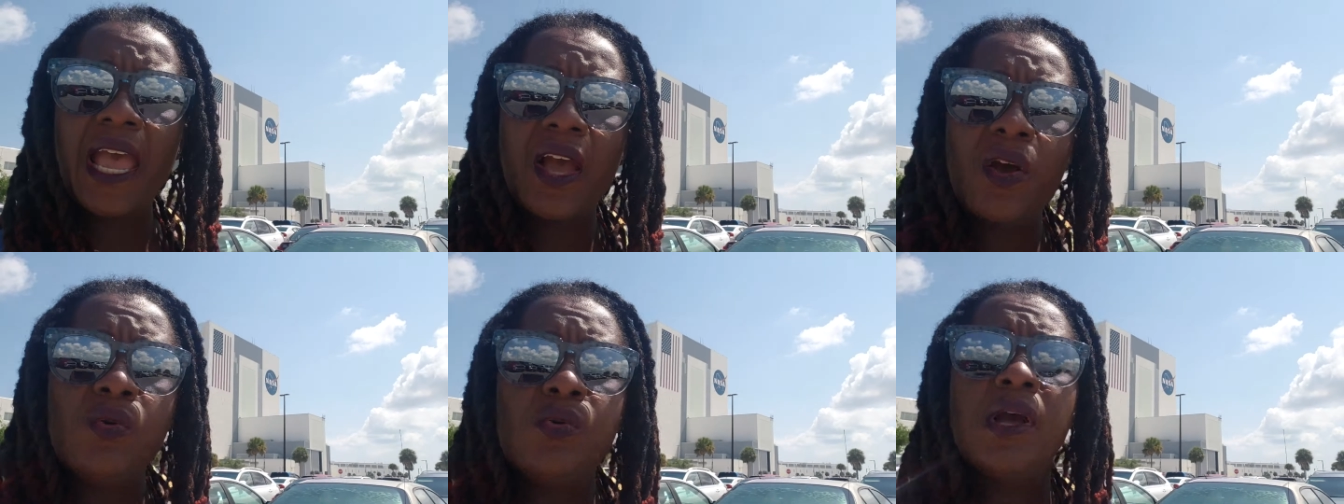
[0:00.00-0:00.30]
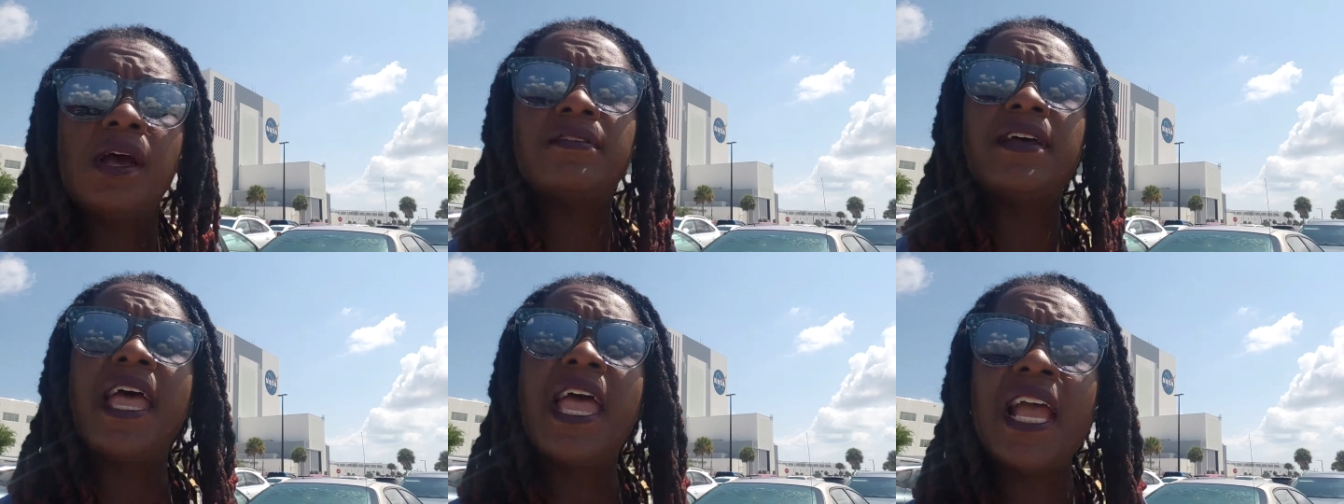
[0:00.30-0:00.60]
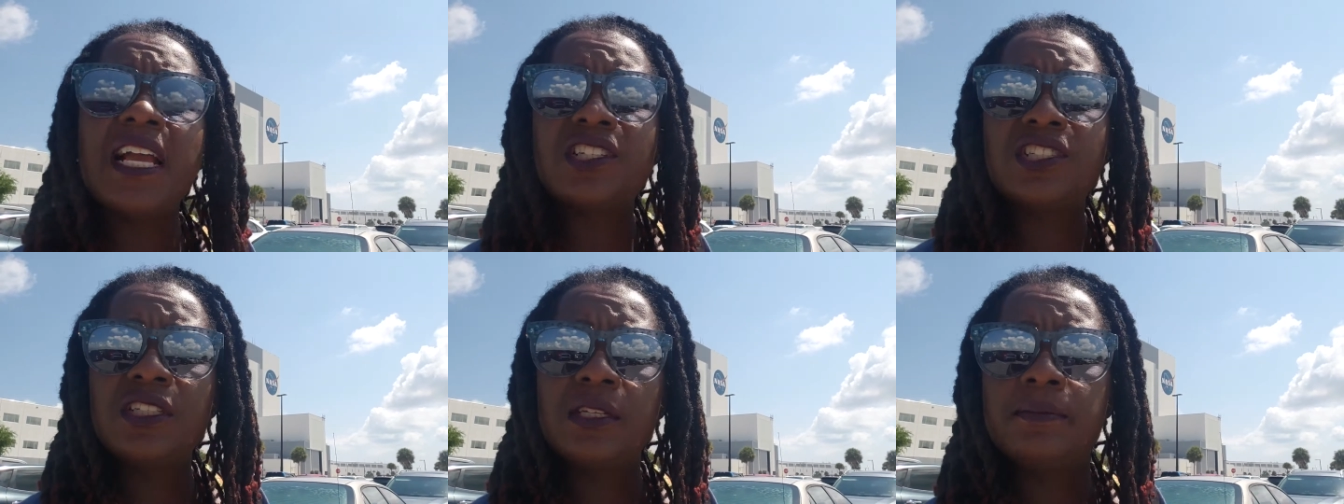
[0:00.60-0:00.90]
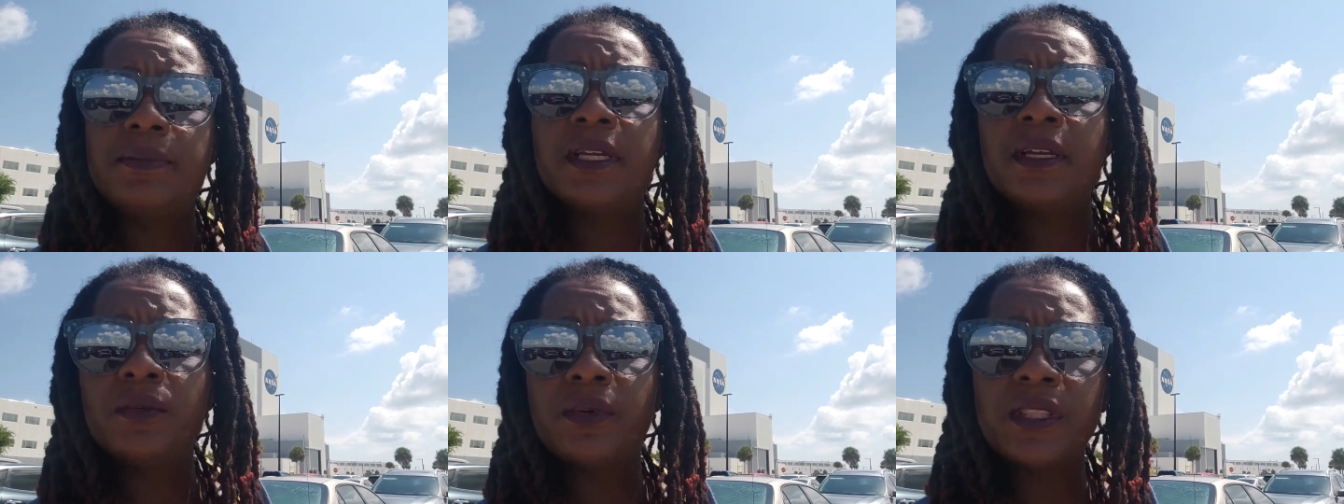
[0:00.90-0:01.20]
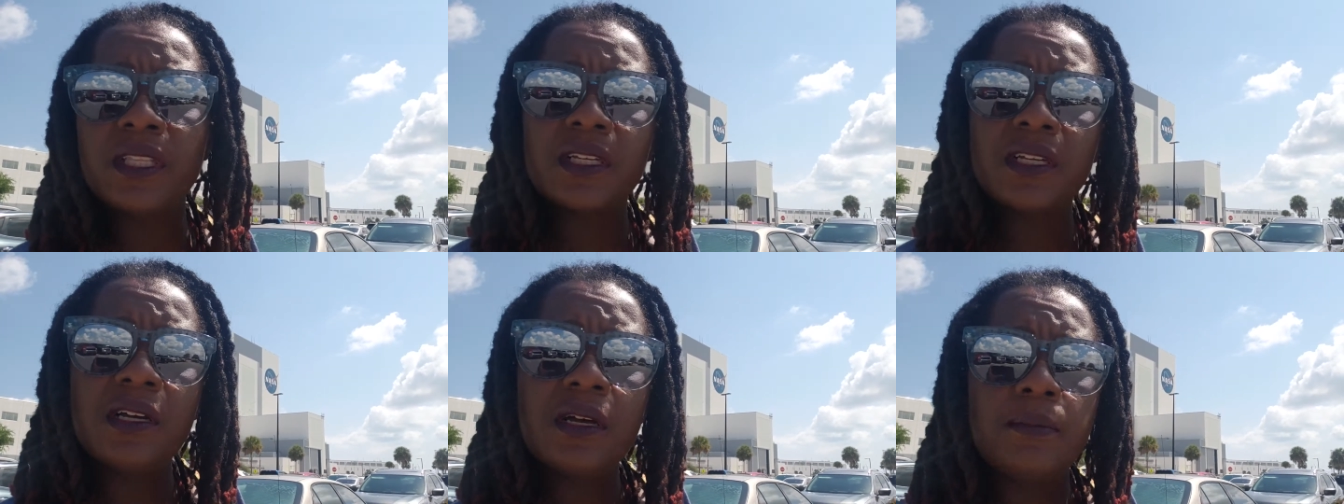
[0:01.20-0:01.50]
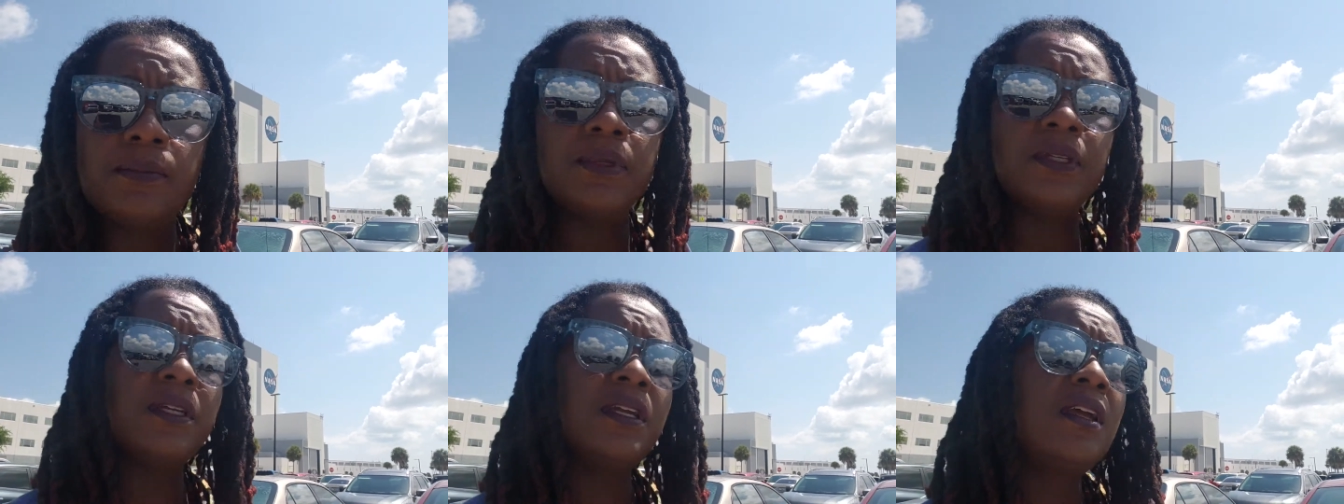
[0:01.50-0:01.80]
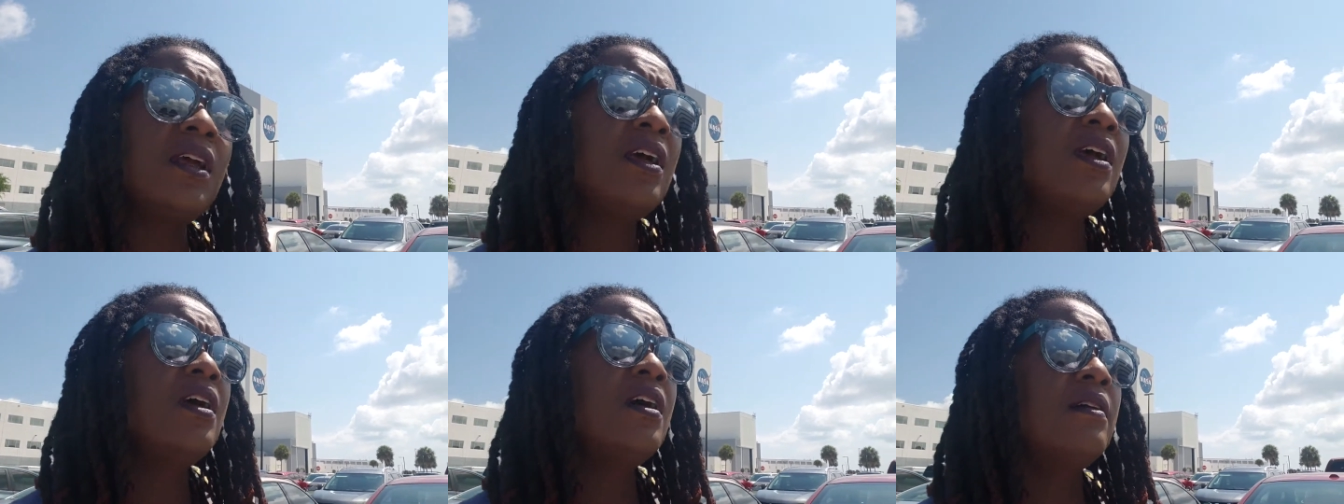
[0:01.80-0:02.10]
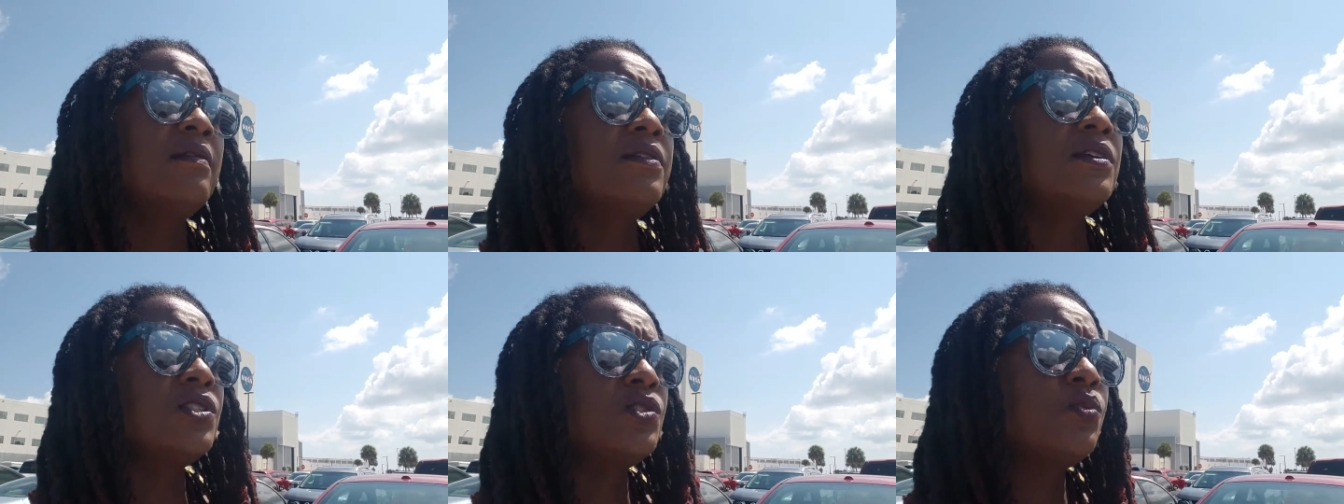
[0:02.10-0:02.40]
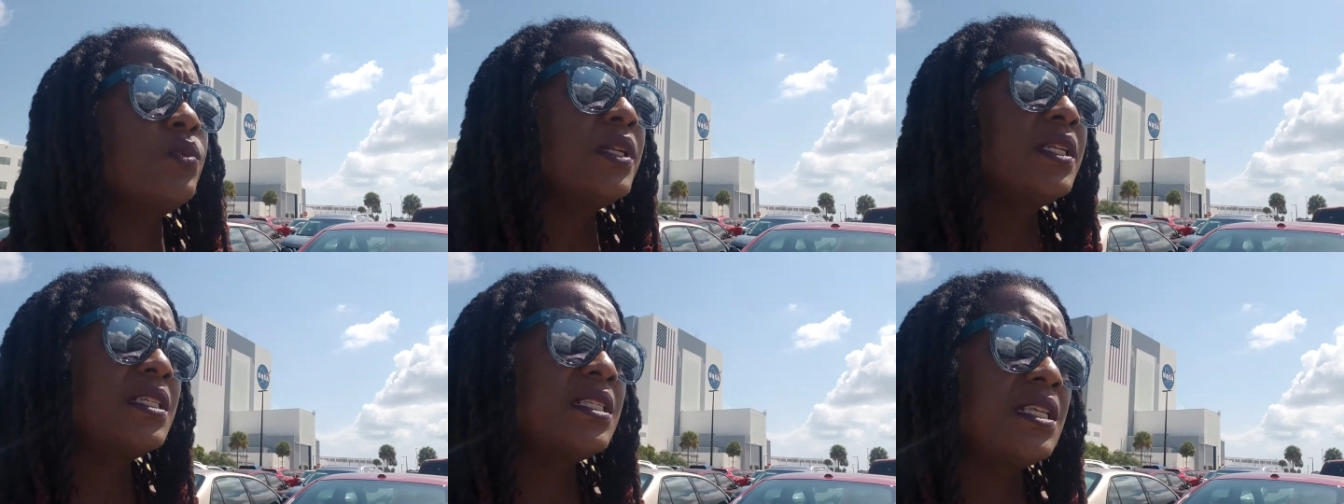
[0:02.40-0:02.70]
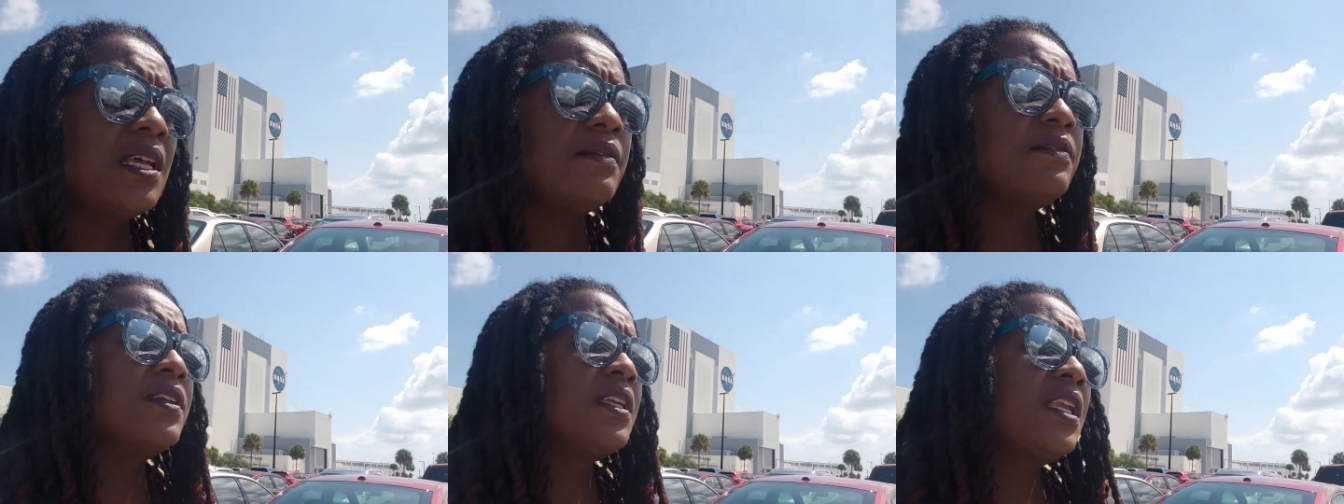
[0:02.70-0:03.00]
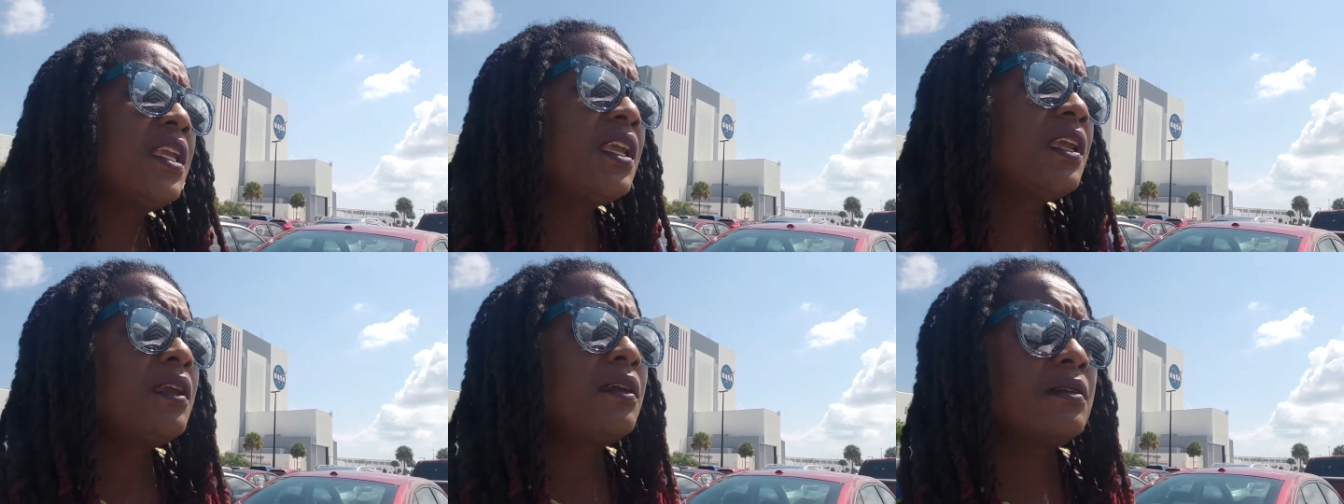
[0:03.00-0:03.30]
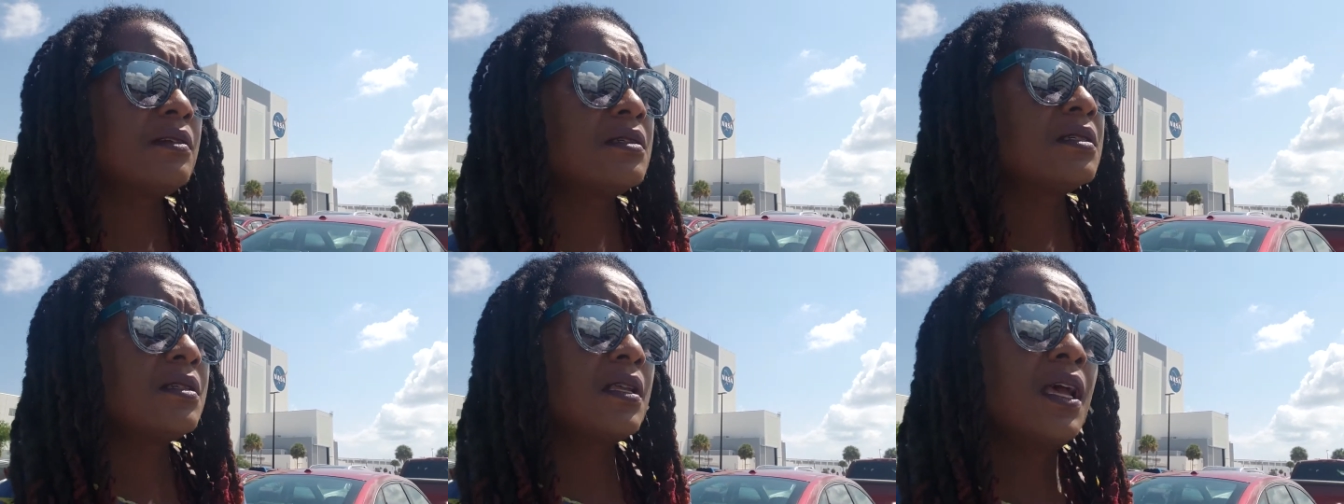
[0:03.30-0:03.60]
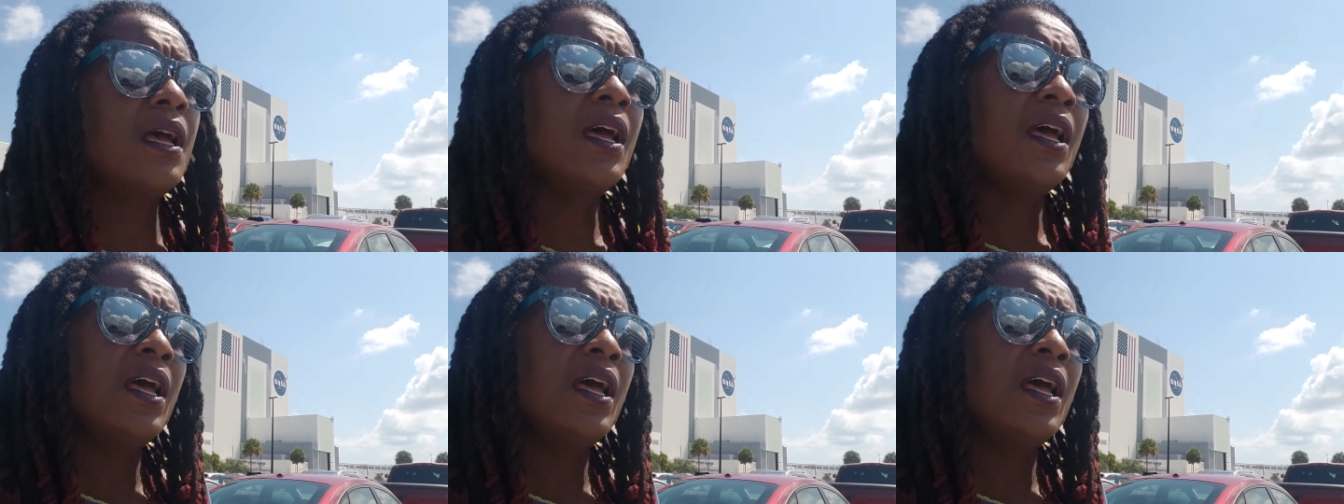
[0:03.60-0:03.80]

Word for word: who have actually been with the company for 27 years,